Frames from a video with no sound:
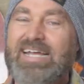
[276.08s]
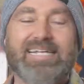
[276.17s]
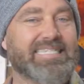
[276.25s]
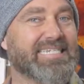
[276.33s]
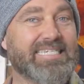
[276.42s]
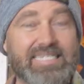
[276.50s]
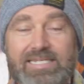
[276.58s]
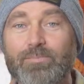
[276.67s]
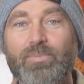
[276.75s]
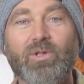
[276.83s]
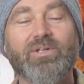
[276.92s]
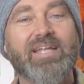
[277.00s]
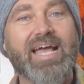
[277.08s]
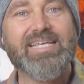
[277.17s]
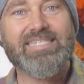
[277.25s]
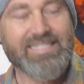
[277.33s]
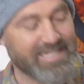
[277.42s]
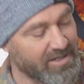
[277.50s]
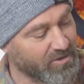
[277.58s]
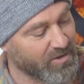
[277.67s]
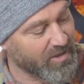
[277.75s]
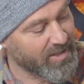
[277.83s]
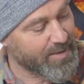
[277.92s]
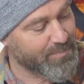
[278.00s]
it's a simple, nice little
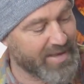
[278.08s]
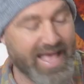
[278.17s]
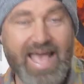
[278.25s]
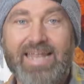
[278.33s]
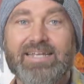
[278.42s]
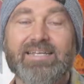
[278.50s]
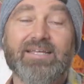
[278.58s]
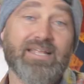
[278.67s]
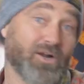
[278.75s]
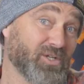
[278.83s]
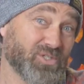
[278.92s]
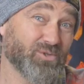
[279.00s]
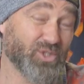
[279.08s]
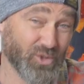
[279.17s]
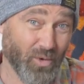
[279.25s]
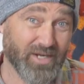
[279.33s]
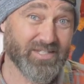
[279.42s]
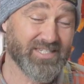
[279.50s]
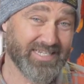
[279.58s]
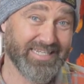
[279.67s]
clip, and it also shortens